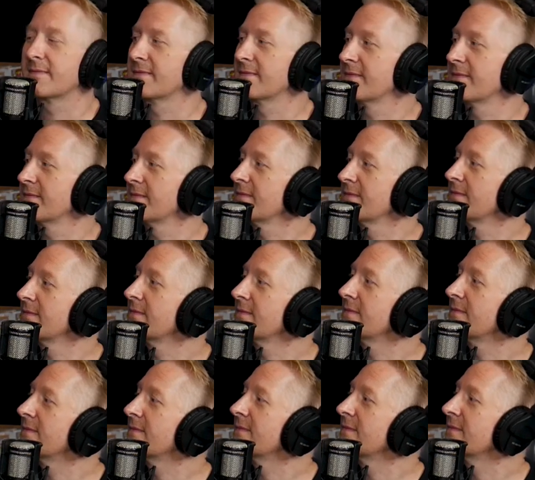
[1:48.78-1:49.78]

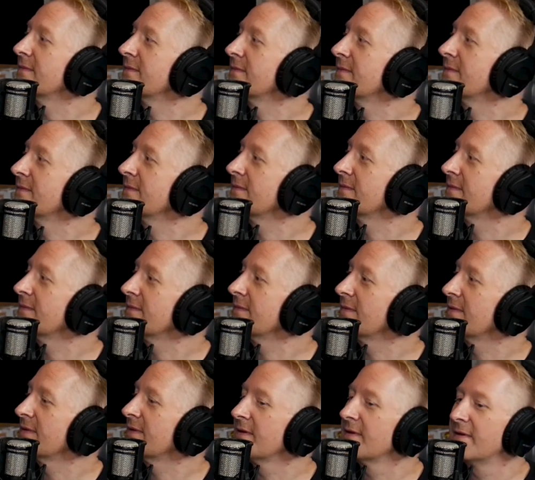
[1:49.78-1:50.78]

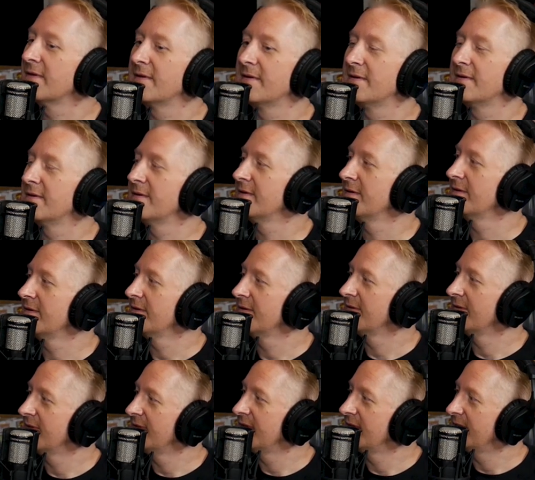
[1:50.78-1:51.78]

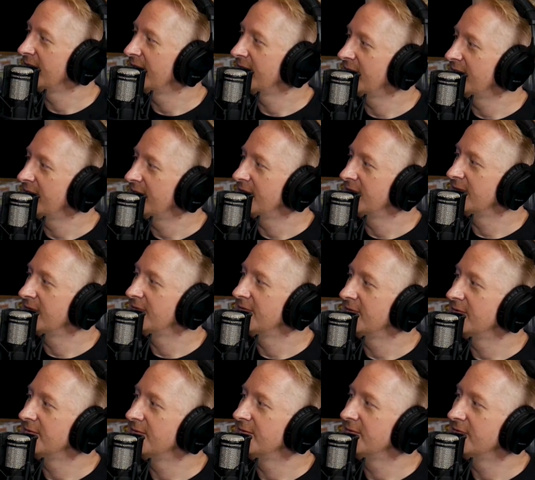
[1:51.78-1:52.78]

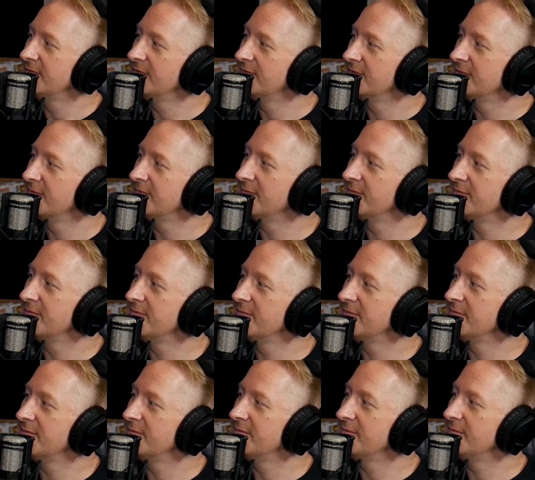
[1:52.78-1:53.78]

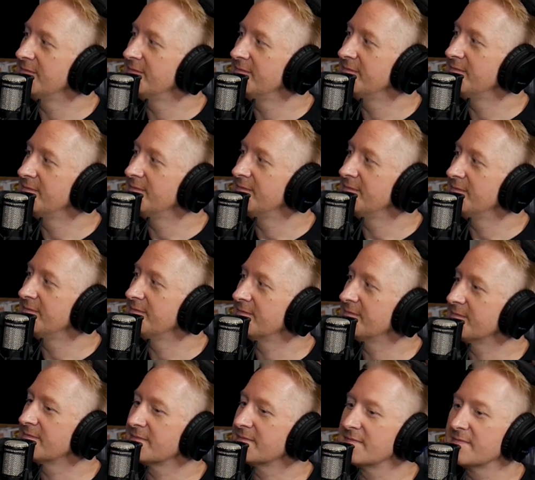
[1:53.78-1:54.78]

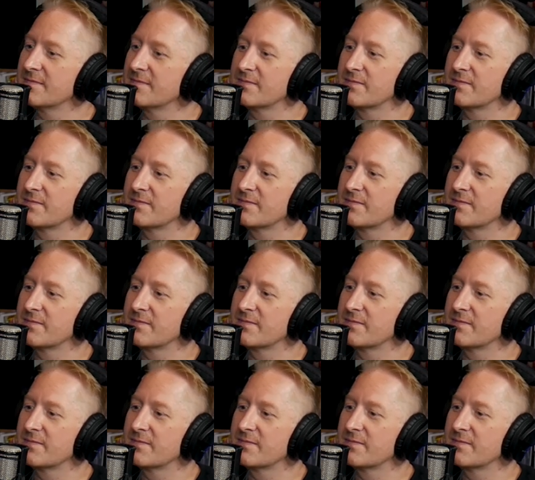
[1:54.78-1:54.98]
(not speaking)